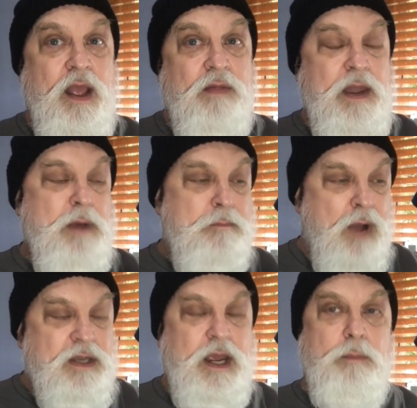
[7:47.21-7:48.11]
And then I
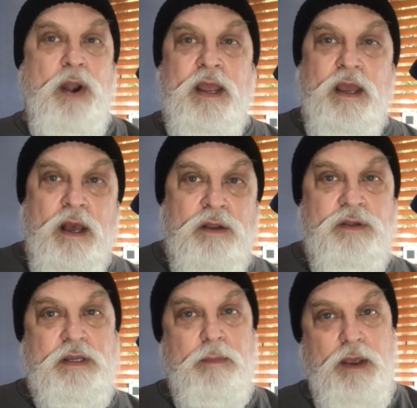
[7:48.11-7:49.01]
might take a break and go and do
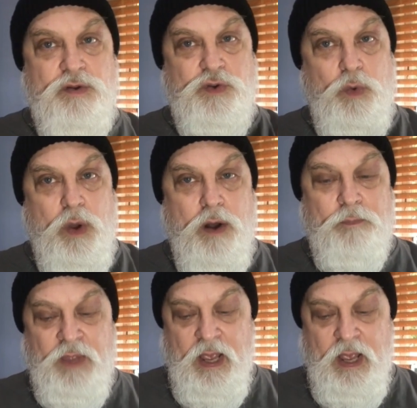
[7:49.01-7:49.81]
something else for a while.